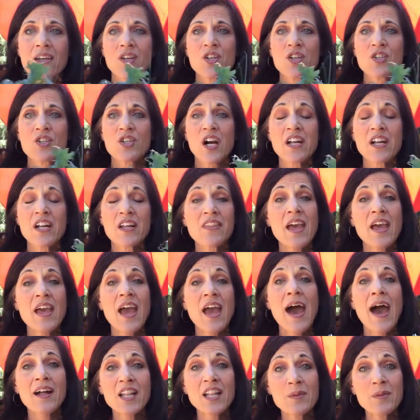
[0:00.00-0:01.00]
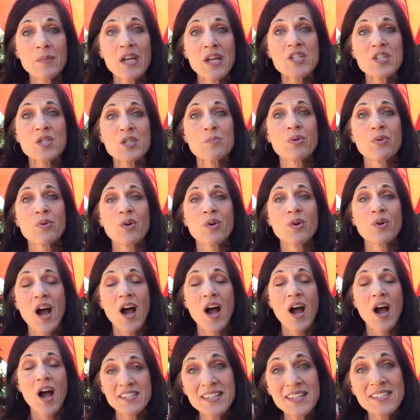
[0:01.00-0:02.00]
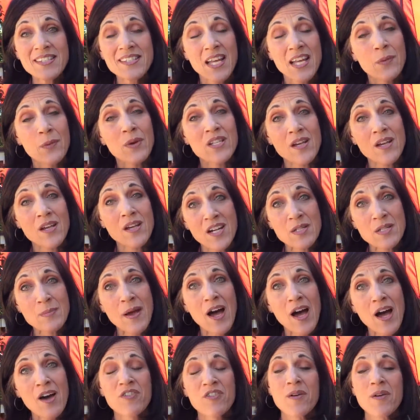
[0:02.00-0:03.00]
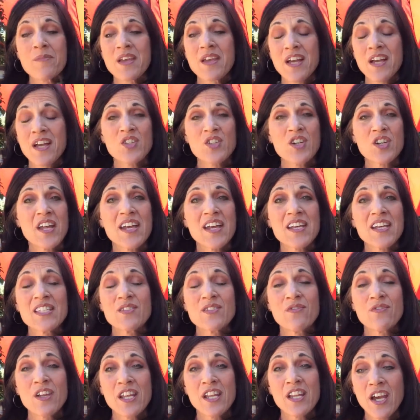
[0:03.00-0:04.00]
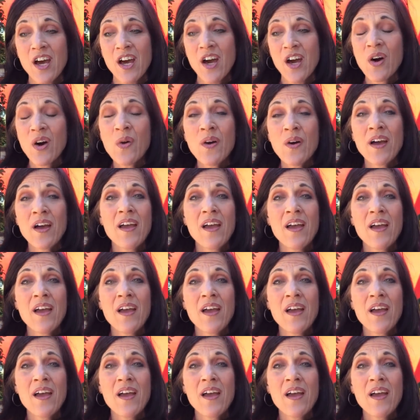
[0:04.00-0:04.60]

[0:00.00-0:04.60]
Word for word: You're starting the acclimation process like we talked about from yesterday's video.